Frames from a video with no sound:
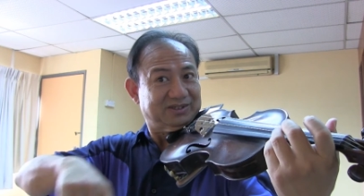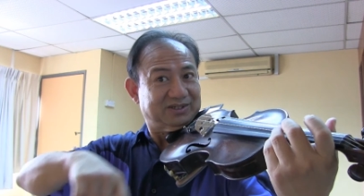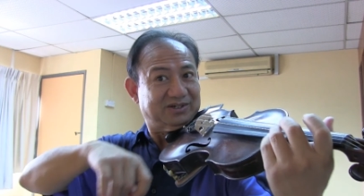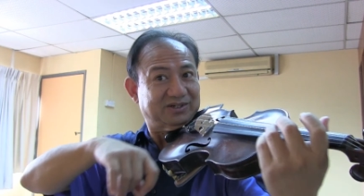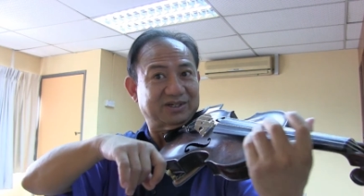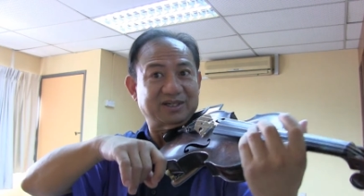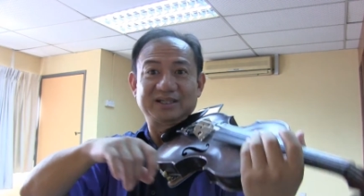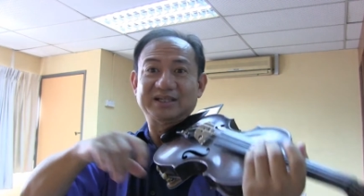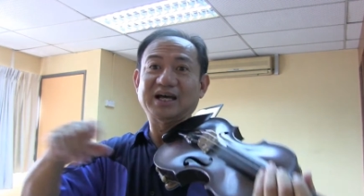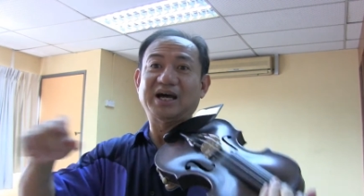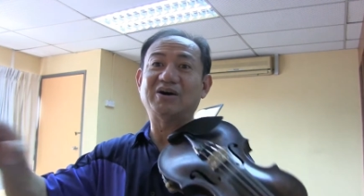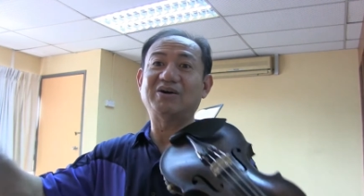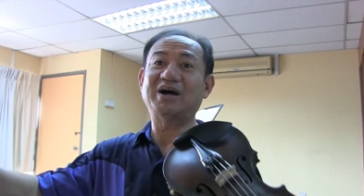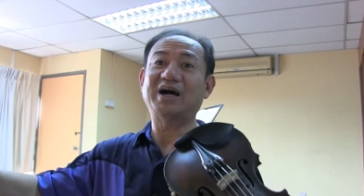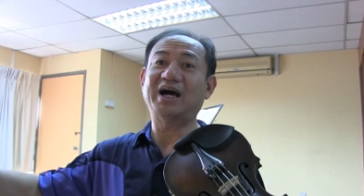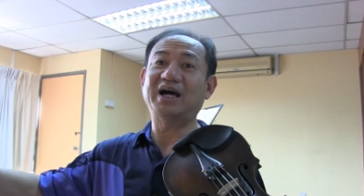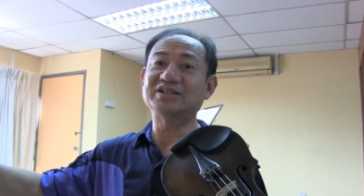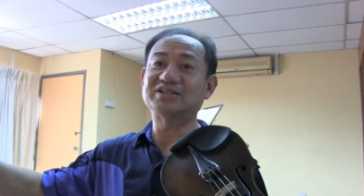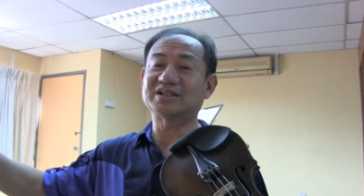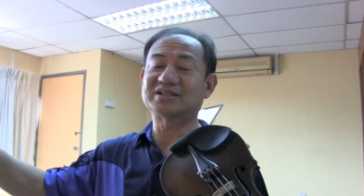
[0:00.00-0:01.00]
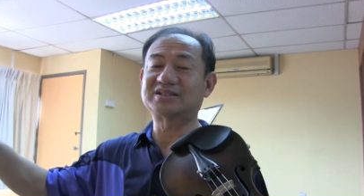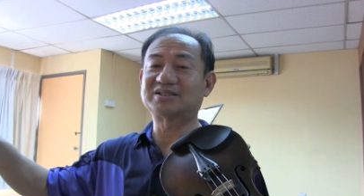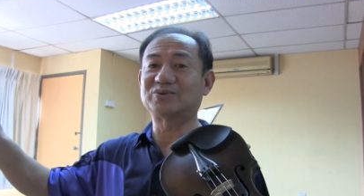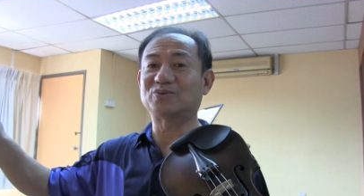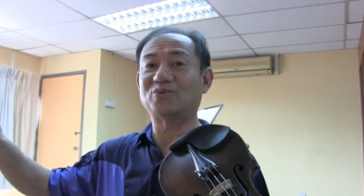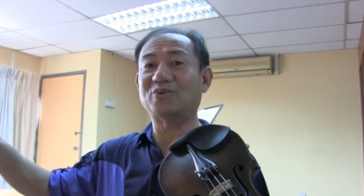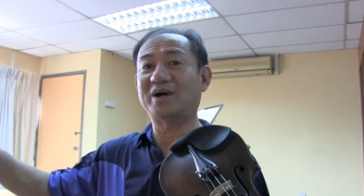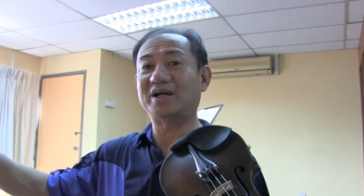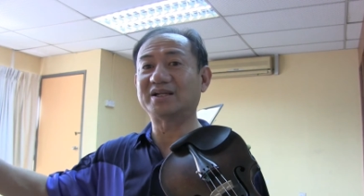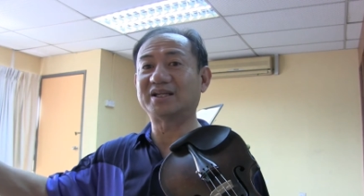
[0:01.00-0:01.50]
Okay, now I just
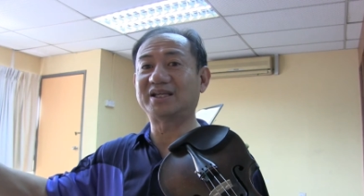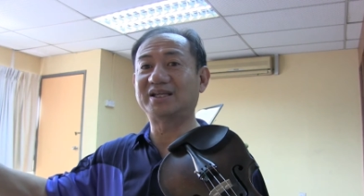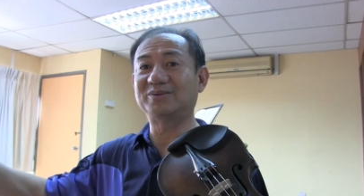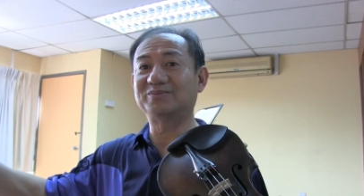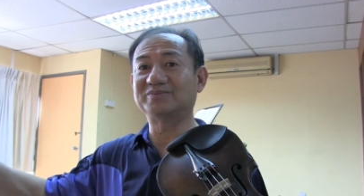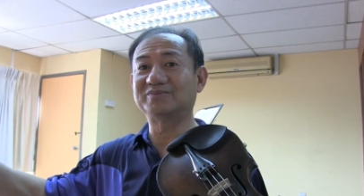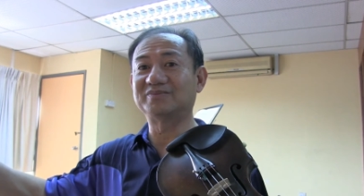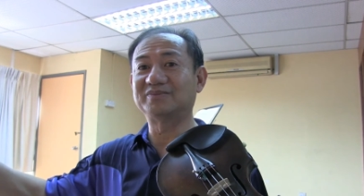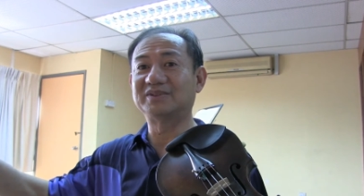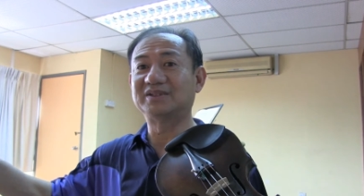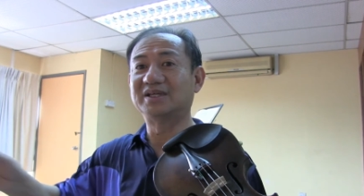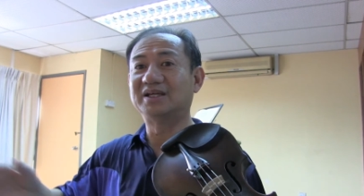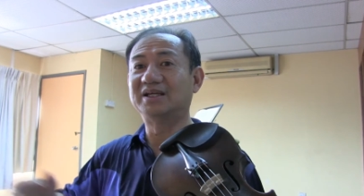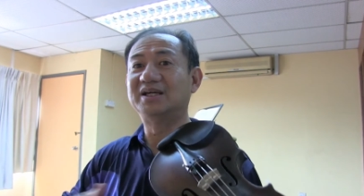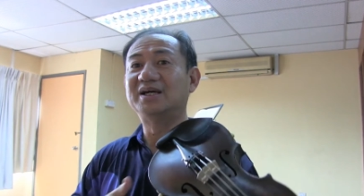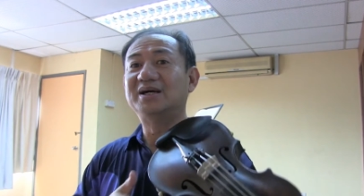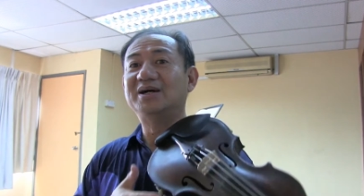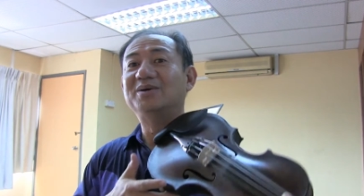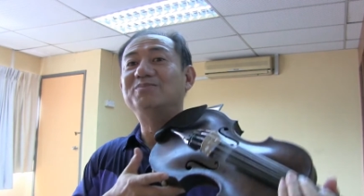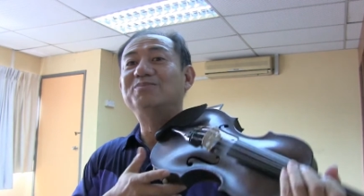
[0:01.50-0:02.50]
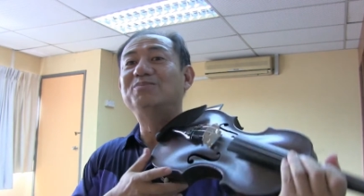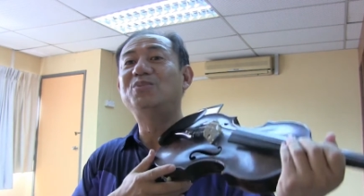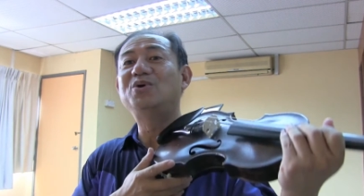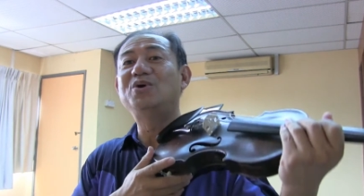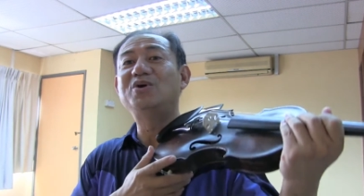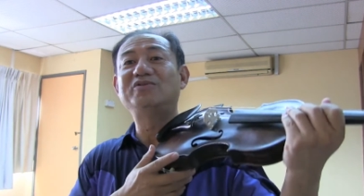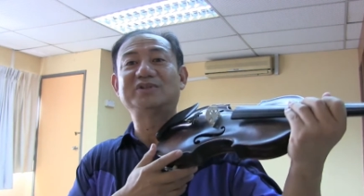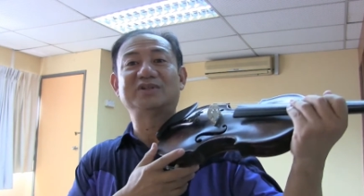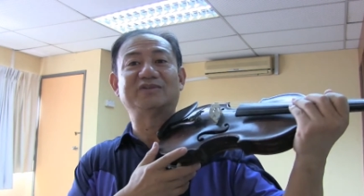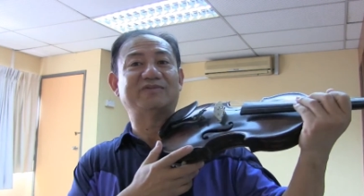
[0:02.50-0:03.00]
want him
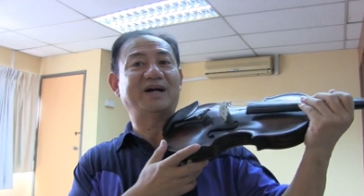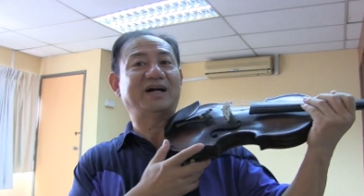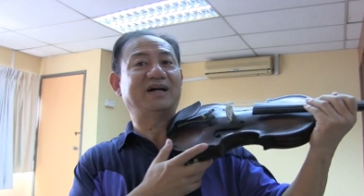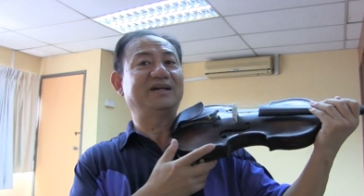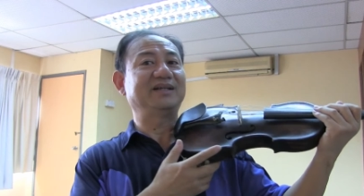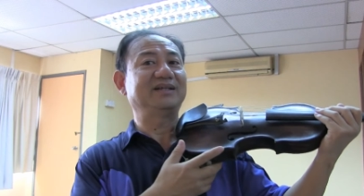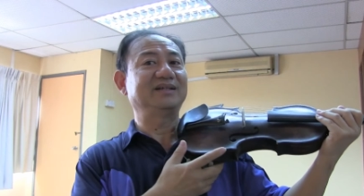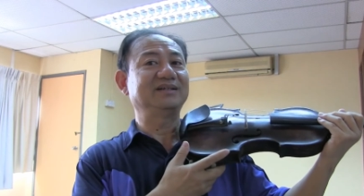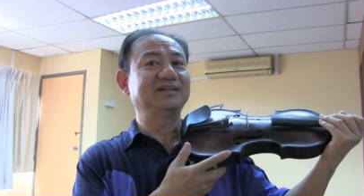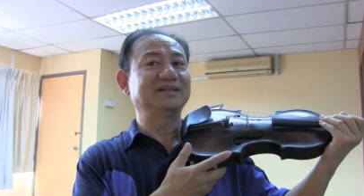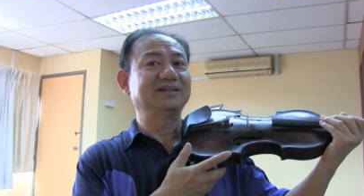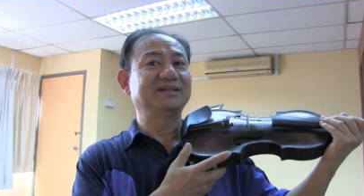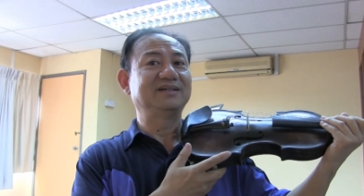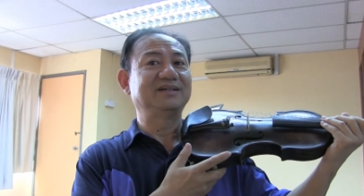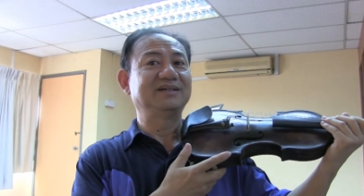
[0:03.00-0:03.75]
move the violin